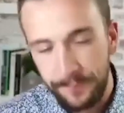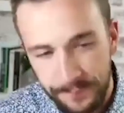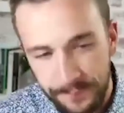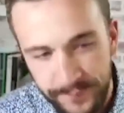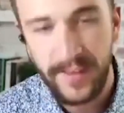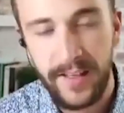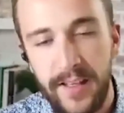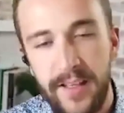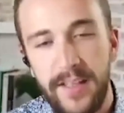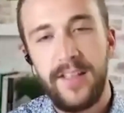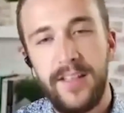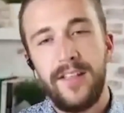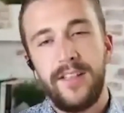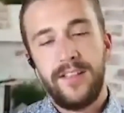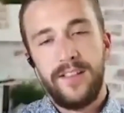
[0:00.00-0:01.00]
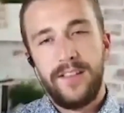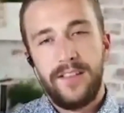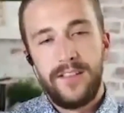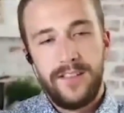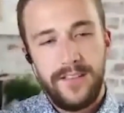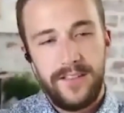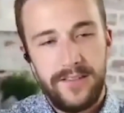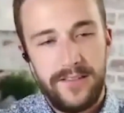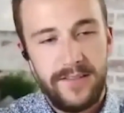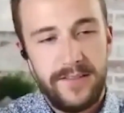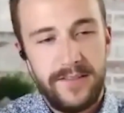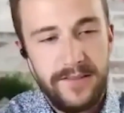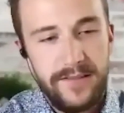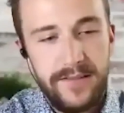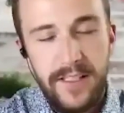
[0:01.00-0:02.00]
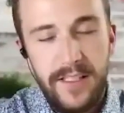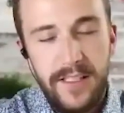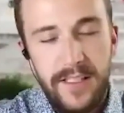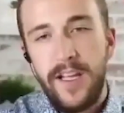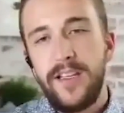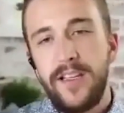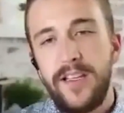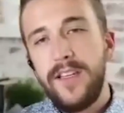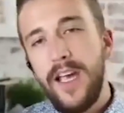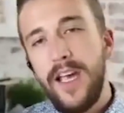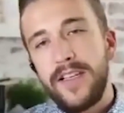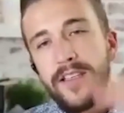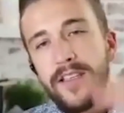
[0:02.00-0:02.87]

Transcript: the bad, and then I want to see what you said, uh, uh, Greg. Yeah.